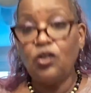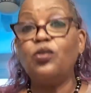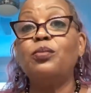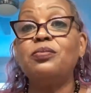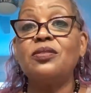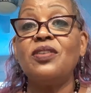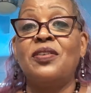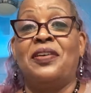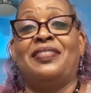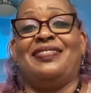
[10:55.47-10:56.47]
Oops.
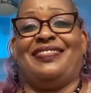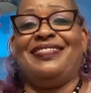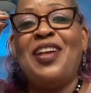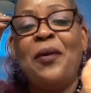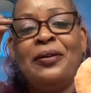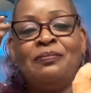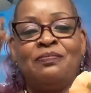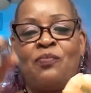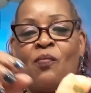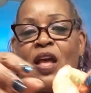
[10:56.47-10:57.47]

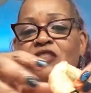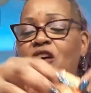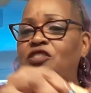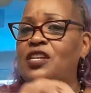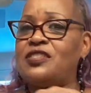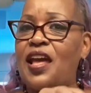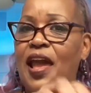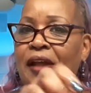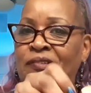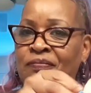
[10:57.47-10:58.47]
And so she
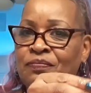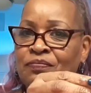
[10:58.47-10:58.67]
said,